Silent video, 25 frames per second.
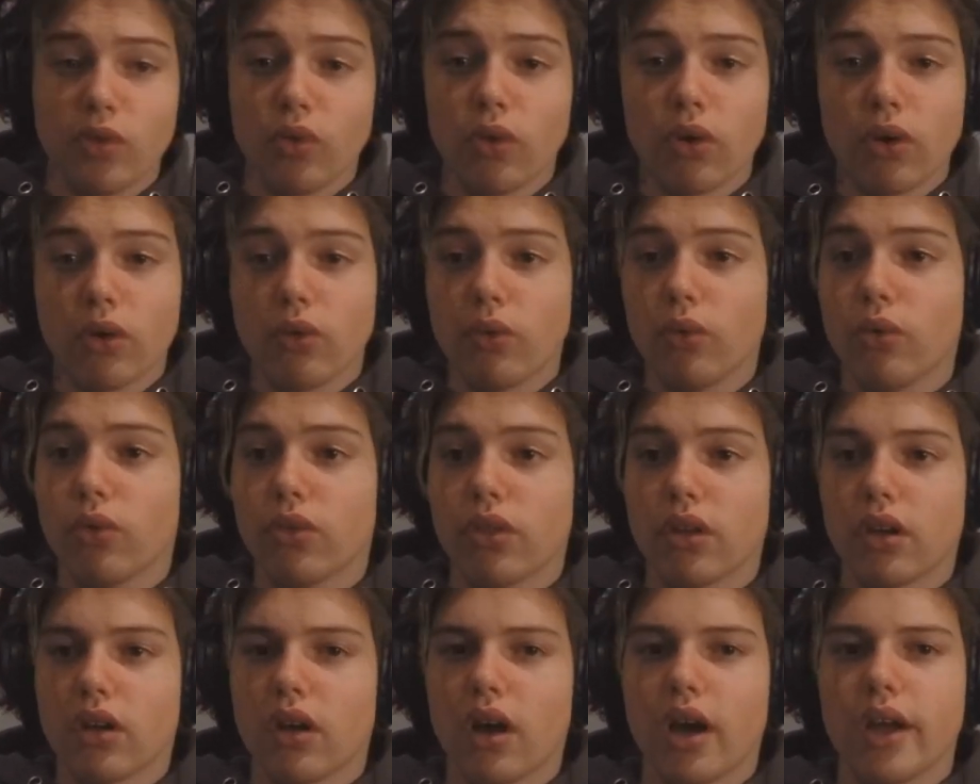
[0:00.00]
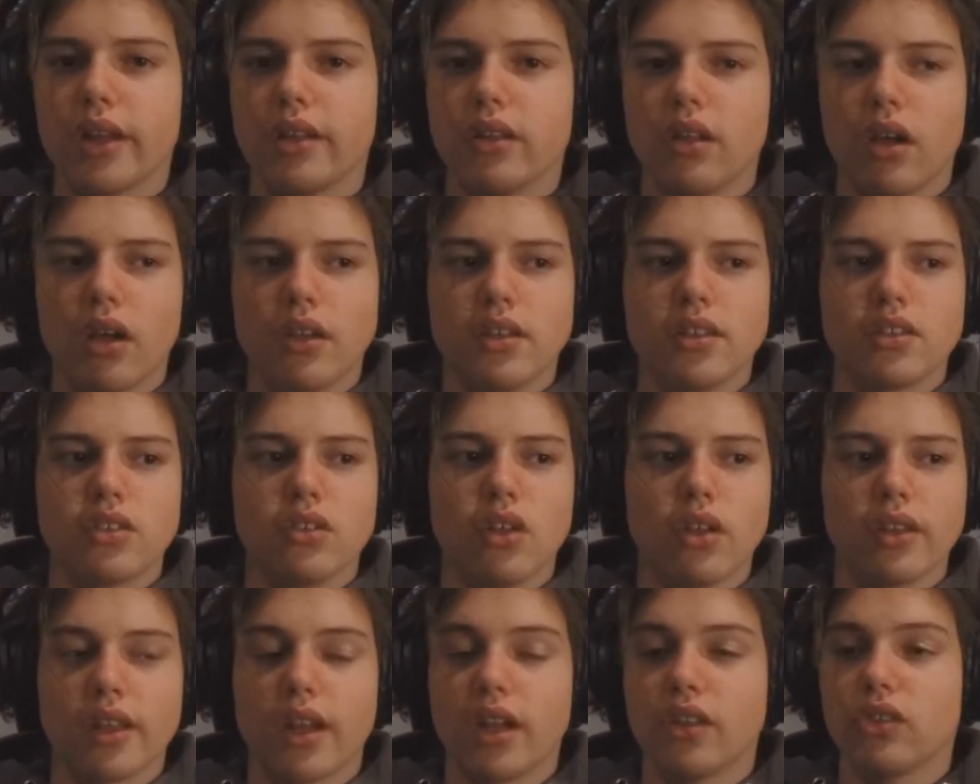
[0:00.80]
Although it's
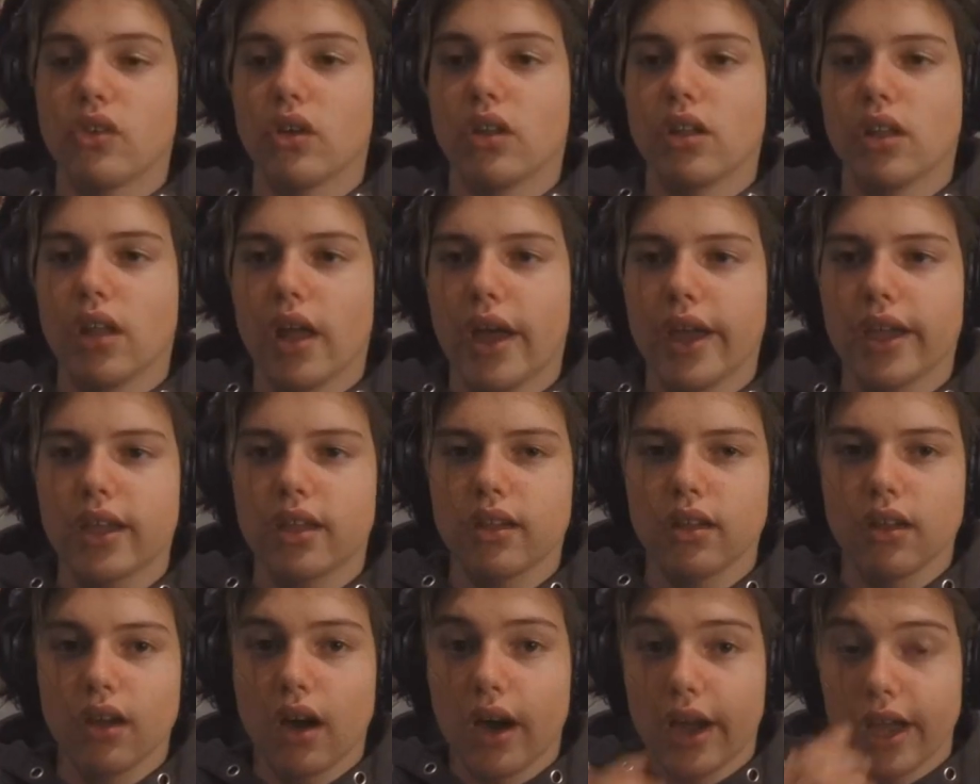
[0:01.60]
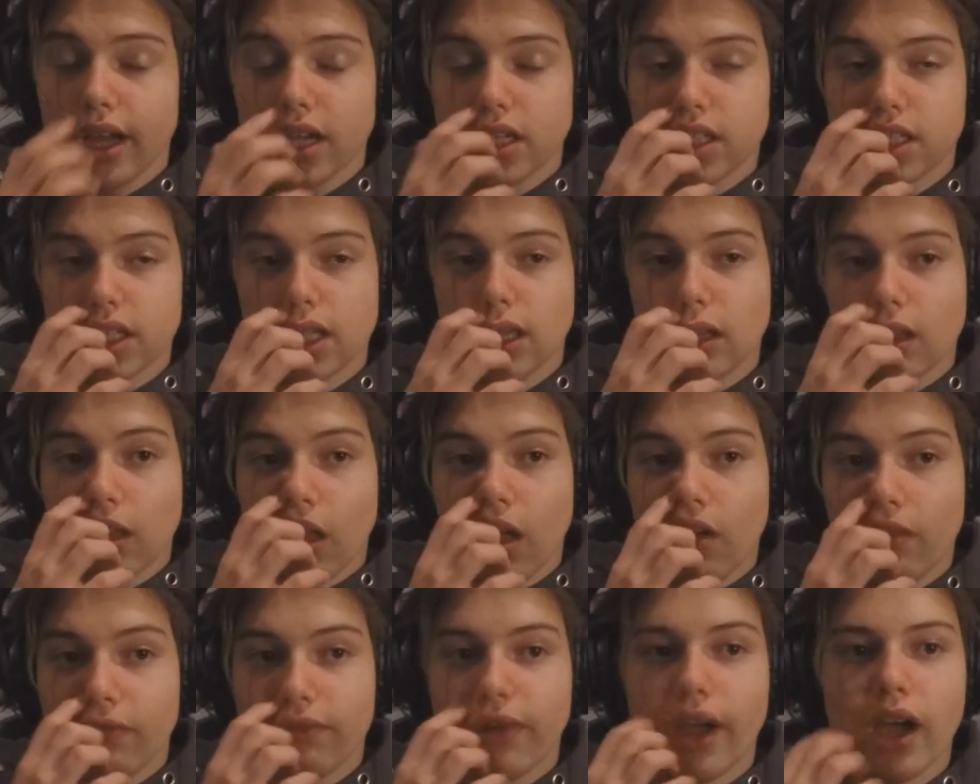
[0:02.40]
not that I don't like it, I actually
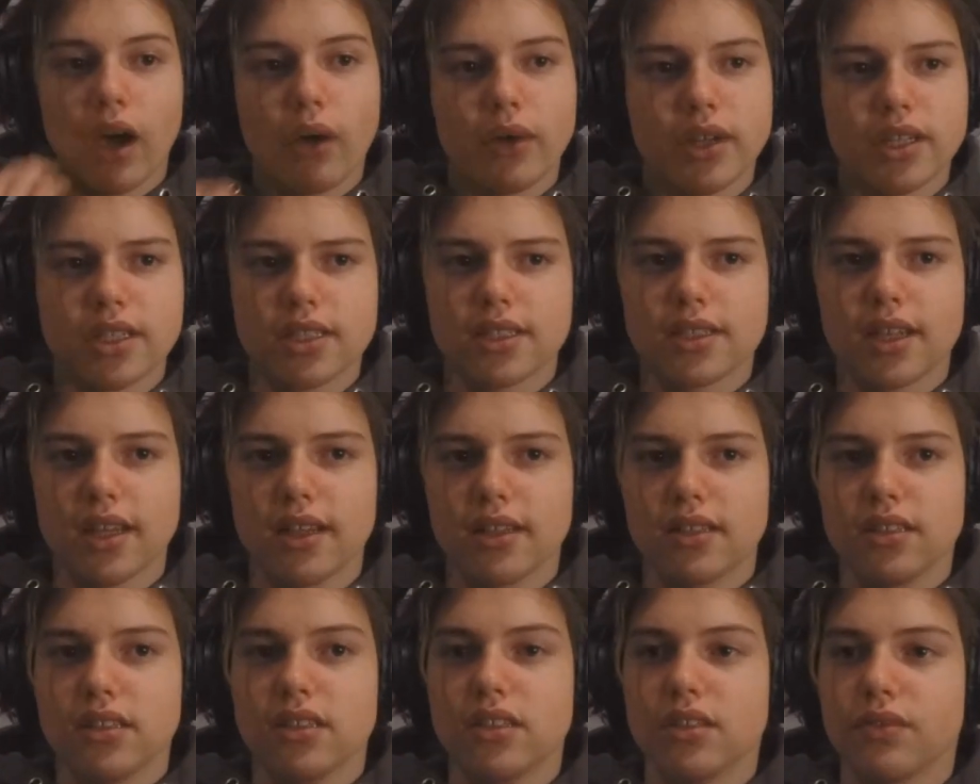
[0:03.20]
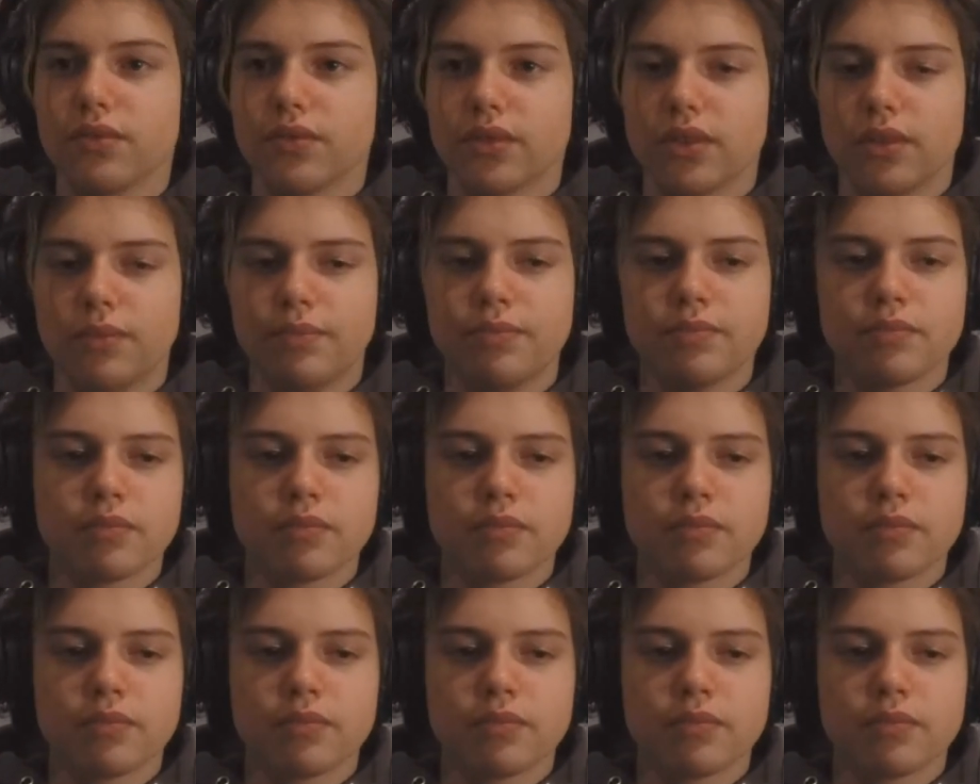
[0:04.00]
love how he just takes a different